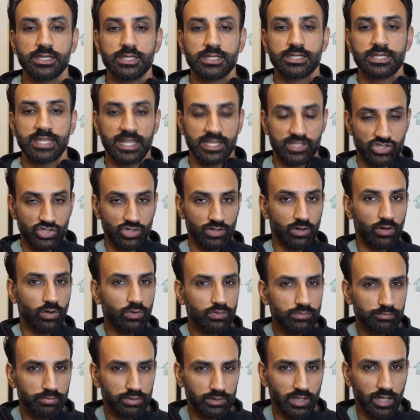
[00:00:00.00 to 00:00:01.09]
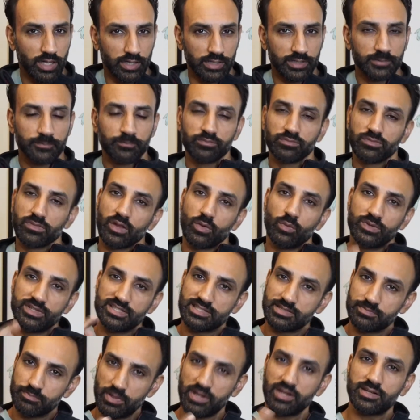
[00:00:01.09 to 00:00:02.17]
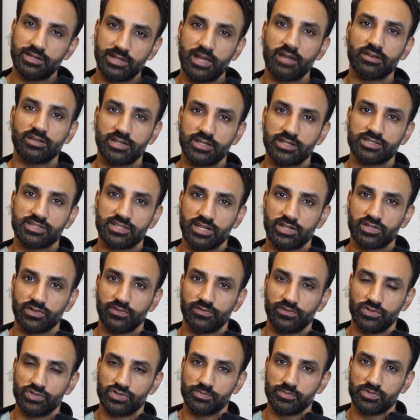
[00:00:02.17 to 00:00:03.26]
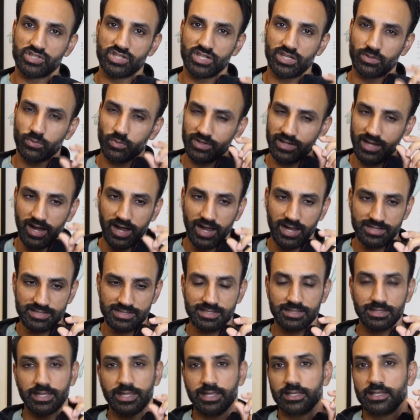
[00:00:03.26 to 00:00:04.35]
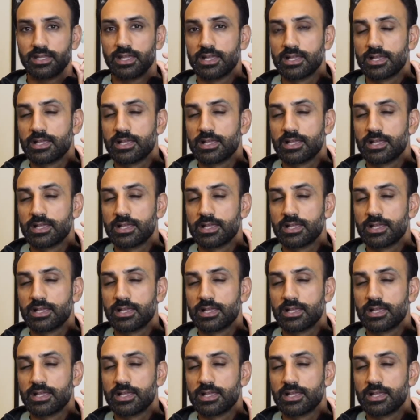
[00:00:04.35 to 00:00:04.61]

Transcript: takes your own blood. We spin it down in a centrifuge machine and we isolate